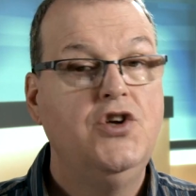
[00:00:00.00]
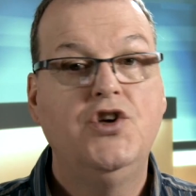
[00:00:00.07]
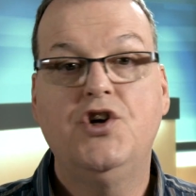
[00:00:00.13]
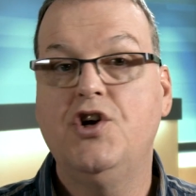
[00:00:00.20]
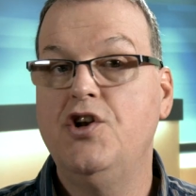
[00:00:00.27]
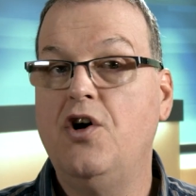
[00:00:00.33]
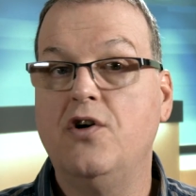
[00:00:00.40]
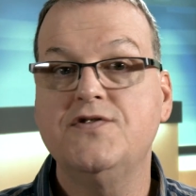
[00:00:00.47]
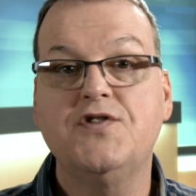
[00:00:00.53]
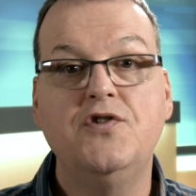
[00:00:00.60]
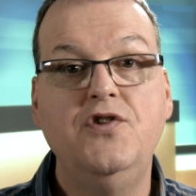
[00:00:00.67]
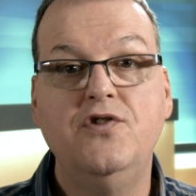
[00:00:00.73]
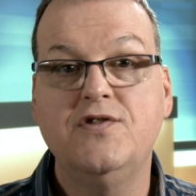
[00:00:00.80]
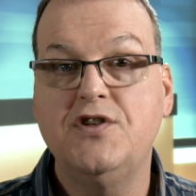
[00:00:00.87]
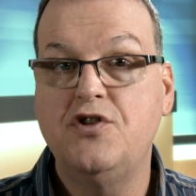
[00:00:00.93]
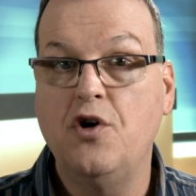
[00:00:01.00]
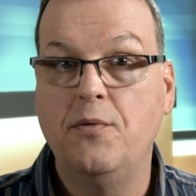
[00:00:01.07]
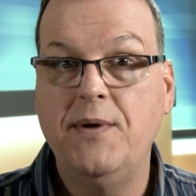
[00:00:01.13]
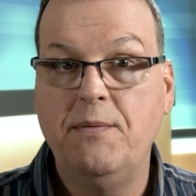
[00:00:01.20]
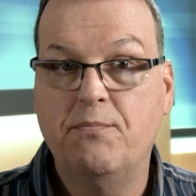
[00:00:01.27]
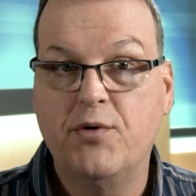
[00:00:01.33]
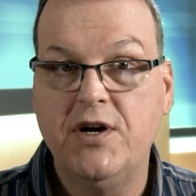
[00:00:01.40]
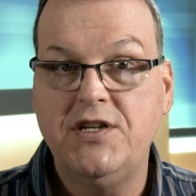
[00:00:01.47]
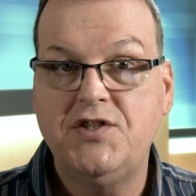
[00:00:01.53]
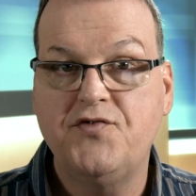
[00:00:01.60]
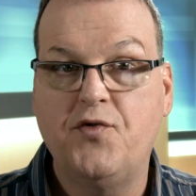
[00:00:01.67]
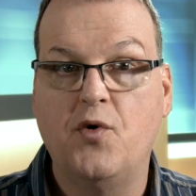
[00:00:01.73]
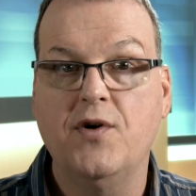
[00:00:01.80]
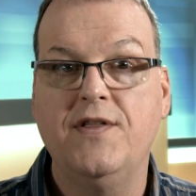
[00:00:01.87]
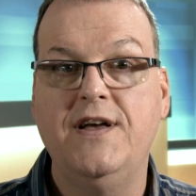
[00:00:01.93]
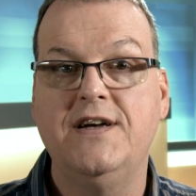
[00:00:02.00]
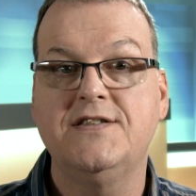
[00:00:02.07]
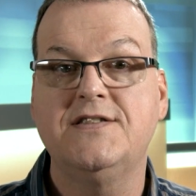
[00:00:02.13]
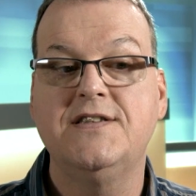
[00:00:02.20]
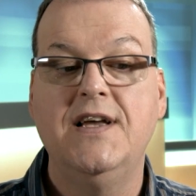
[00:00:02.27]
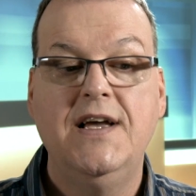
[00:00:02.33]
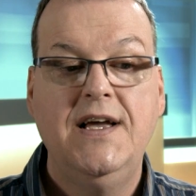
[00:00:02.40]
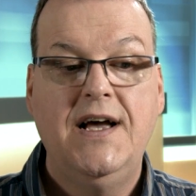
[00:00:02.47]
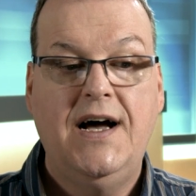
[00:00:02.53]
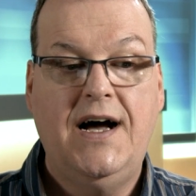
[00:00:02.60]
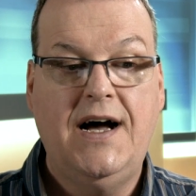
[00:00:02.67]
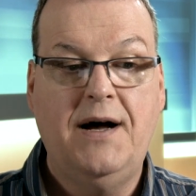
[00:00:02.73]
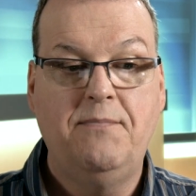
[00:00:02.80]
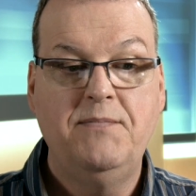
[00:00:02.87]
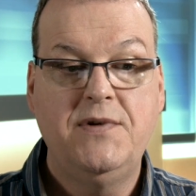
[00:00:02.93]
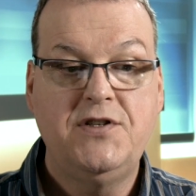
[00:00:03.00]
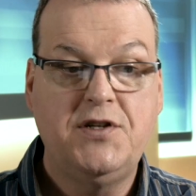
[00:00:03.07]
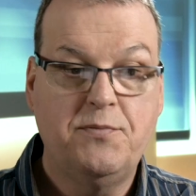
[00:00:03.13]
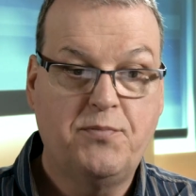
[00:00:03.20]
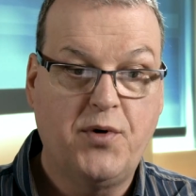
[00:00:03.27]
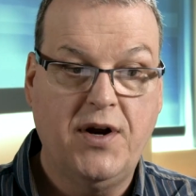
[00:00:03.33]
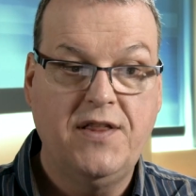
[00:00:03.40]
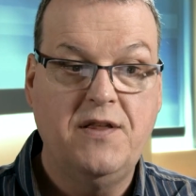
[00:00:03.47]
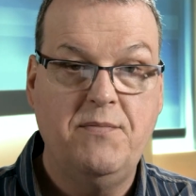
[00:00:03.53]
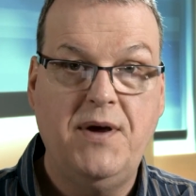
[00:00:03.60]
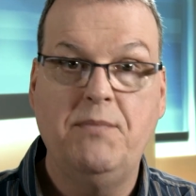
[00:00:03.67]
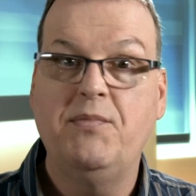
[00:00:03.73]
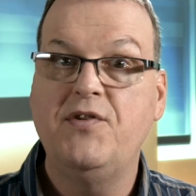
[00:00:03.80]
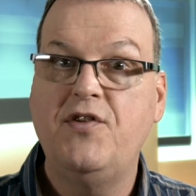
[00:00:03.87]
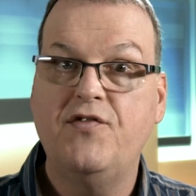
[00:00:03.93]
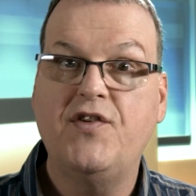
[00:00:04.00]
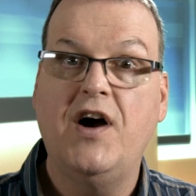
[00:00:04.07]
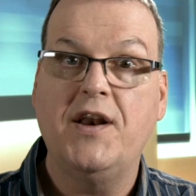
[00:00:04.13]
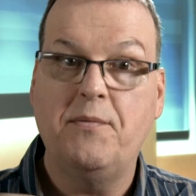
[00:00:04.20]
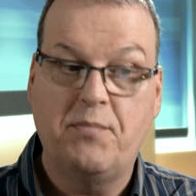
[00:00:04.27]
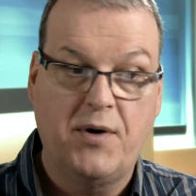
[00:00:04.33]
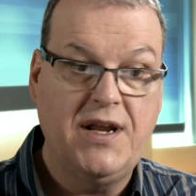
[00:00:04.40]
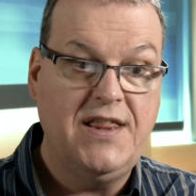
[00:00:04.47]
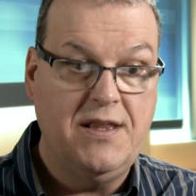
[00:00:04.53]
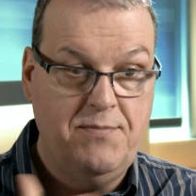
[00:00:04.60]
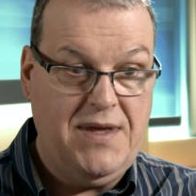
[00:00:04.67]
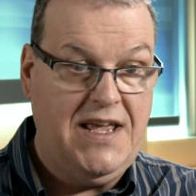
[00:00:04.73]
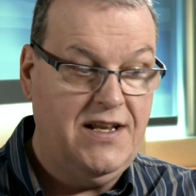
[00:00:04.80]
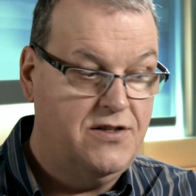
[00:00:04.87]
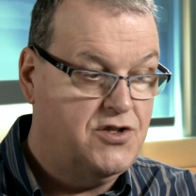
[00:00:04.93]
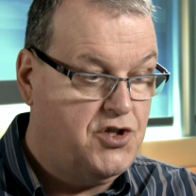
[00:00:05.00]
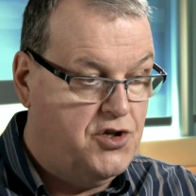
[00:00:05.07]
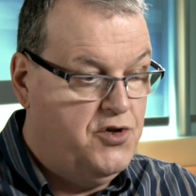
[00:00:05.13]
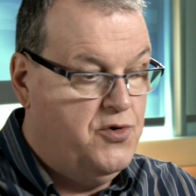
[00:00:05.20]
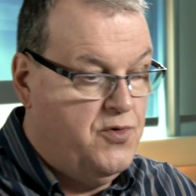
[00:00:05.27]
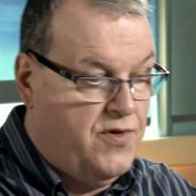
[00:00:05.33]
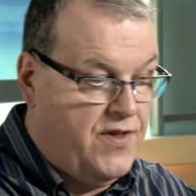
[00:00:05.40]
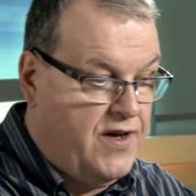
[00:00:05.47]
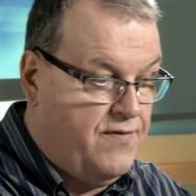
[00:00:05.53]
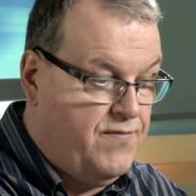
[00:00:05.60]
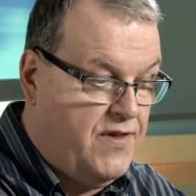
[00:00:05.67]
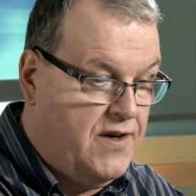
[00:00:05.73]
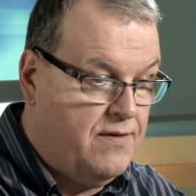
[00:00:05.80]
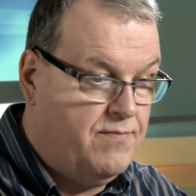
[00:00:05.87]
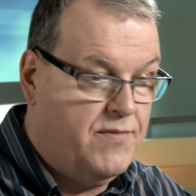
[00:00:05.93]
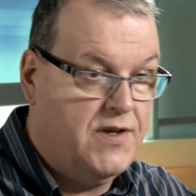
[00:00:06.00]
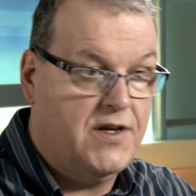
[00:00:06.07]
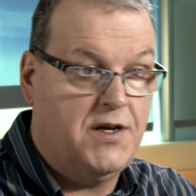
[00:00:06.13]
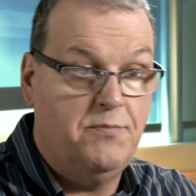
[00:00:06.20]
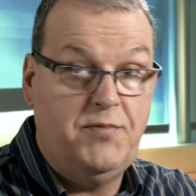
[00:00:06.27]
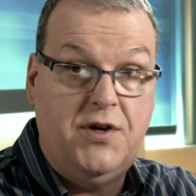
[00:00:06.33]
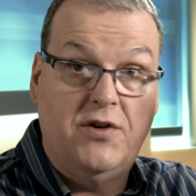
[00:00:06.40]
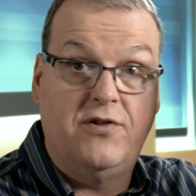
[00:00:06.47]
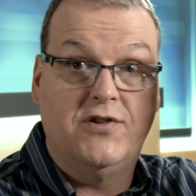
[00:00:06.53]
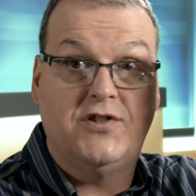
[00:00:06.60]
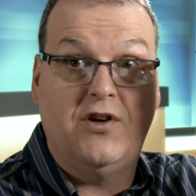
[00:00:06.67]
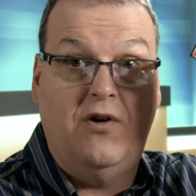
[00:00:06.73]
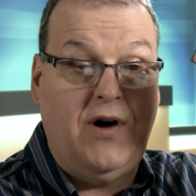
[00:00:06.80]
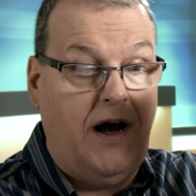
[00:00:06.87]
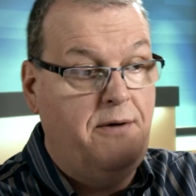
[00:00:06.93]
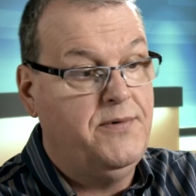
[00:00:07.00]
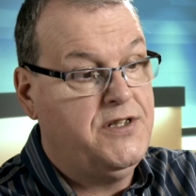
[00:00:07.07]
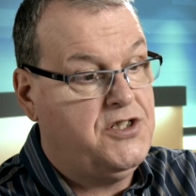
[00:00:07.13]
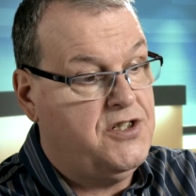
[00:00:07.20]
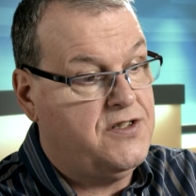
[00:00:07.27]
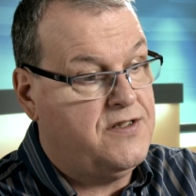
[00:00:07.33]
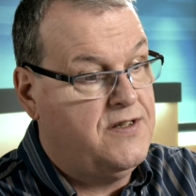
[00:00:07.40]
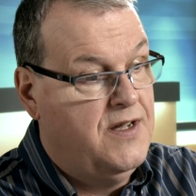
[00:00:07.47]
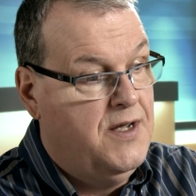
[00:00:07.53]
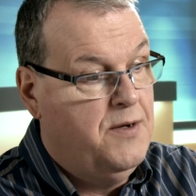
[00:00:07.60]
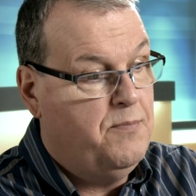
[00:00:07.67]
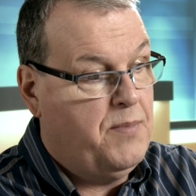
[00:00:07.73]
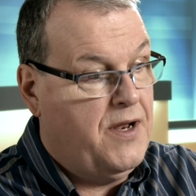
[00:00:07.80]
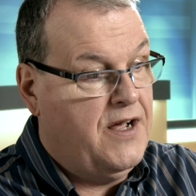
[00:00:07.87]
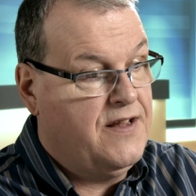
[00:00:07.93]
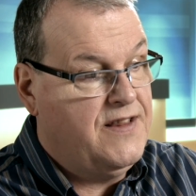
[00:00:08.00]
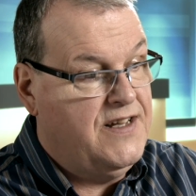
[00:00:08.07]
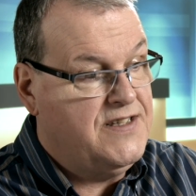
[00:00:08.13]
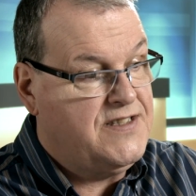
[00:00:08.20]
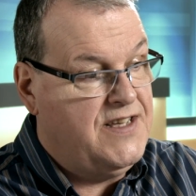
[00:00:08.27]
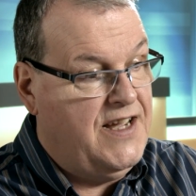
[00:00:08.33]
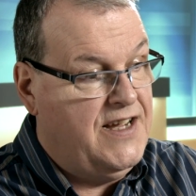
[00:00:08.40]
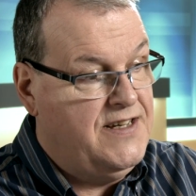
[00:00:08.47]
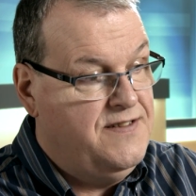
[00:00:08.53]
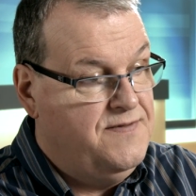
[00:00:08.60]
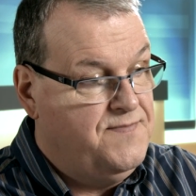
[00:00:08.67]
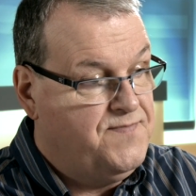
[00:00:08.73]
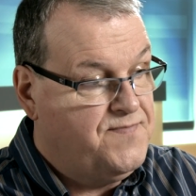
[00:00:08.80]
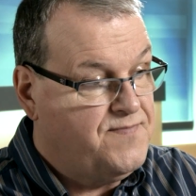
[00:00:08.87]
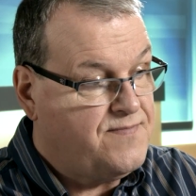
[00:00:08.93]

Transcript: You can also use Adobe Bridge for this um, to bring them in, but you've got to bring them into the, the, the computer. So I would just plug this in,